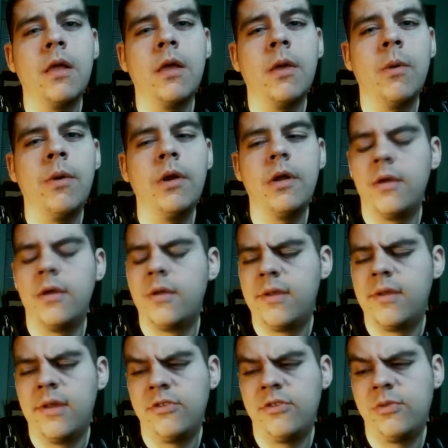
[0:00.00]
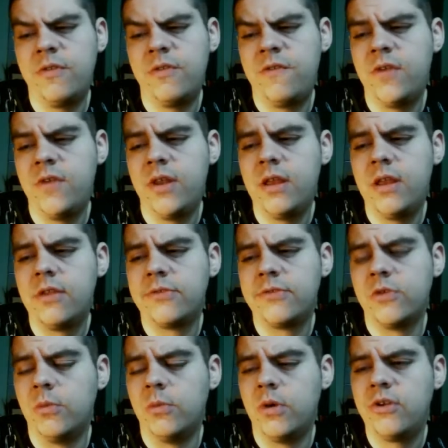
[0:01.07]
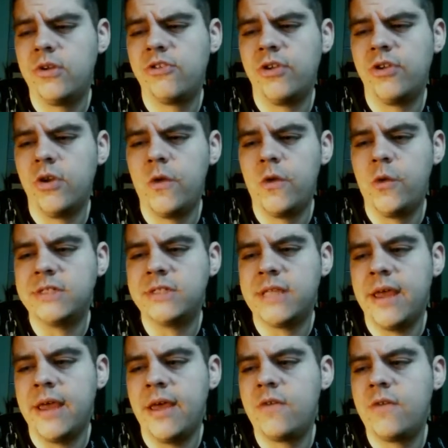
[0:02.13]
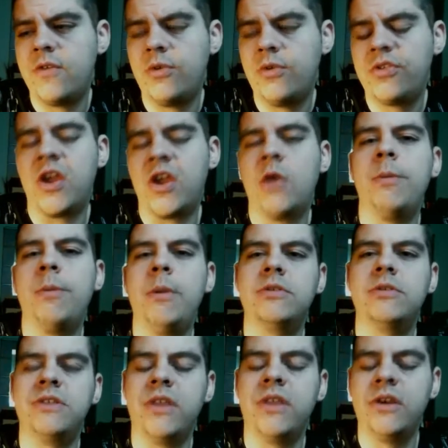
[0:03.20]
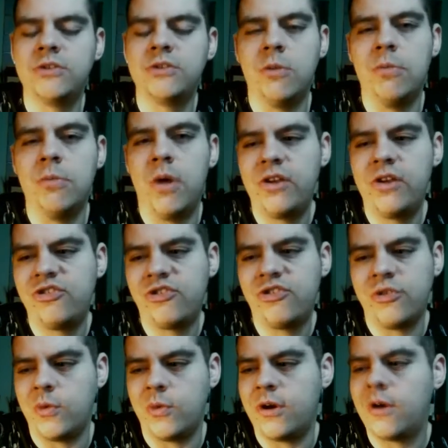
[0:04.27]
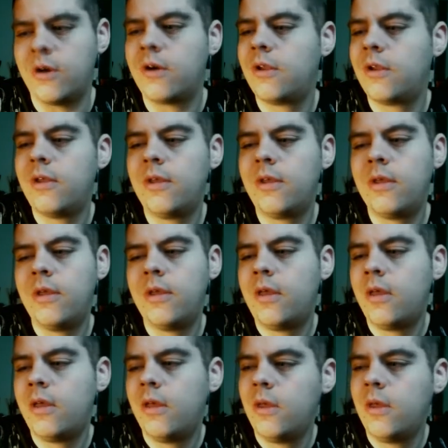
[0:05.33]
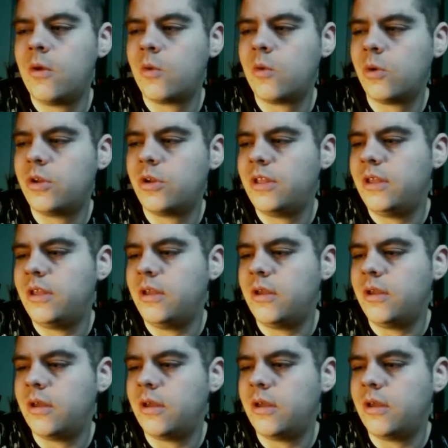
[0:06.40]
I just want to fit in so much, and I always have, and I always care what people think so much, to where it really